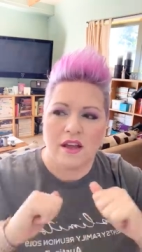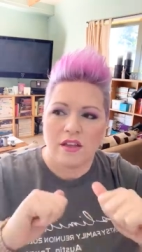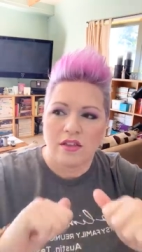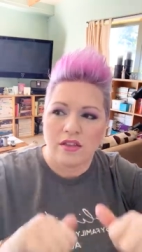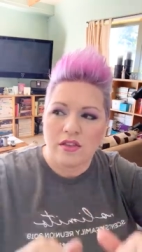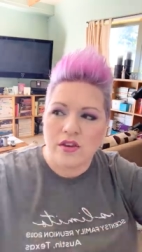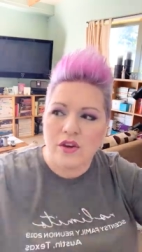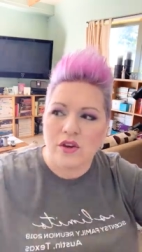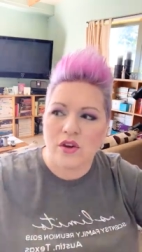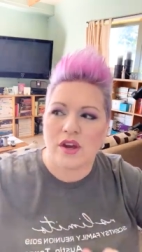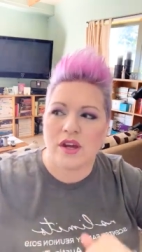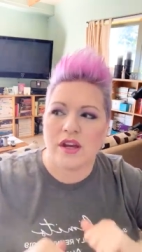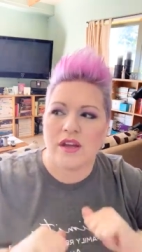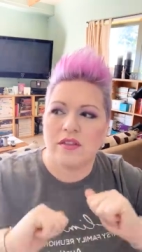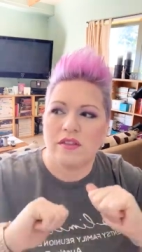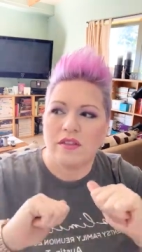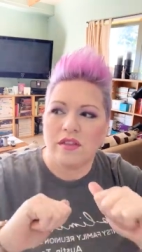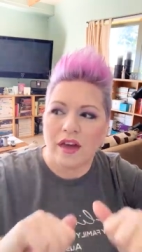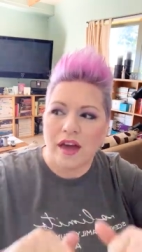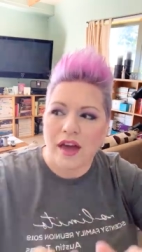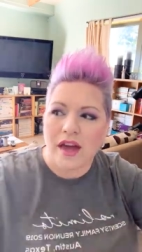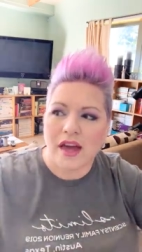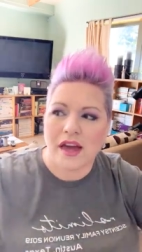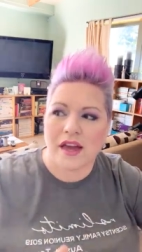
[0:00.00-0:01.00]
they're in
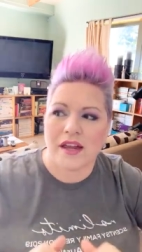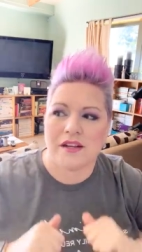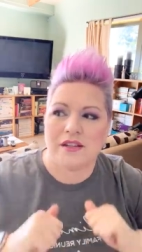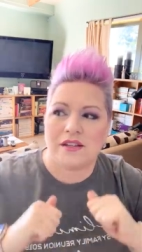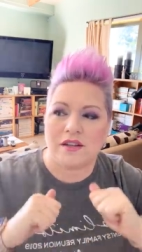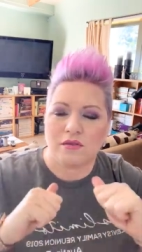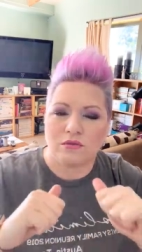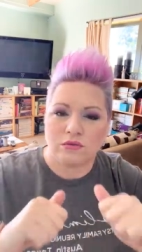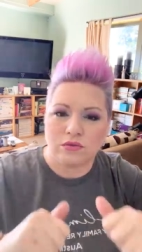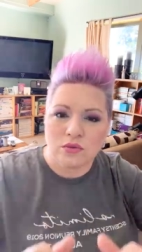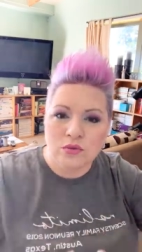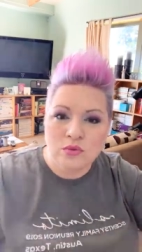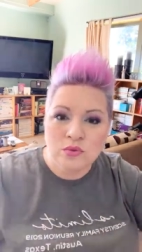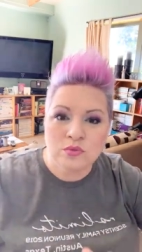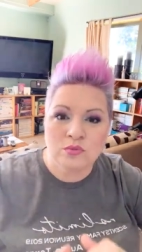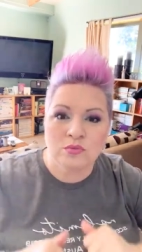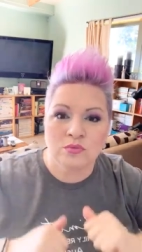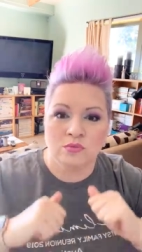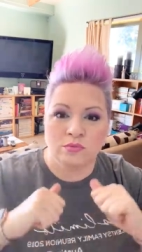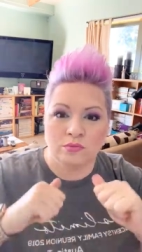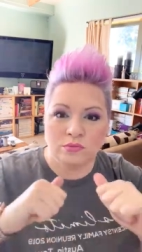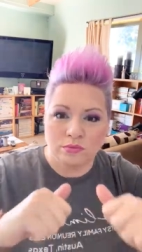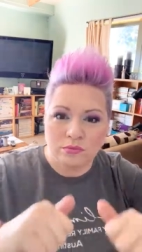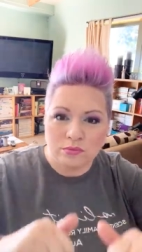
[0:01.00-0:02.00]
that
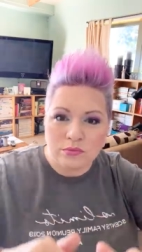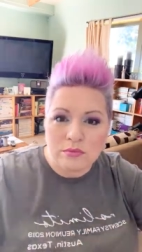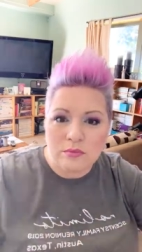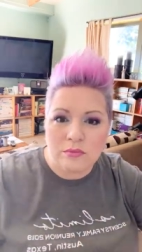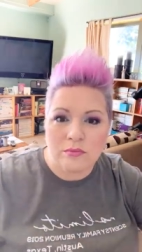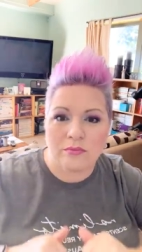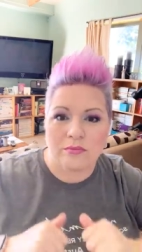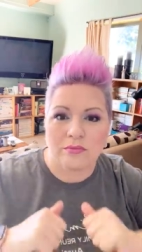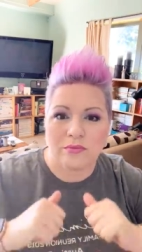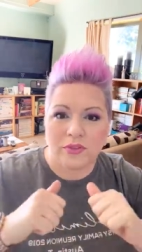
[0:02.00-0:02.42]
room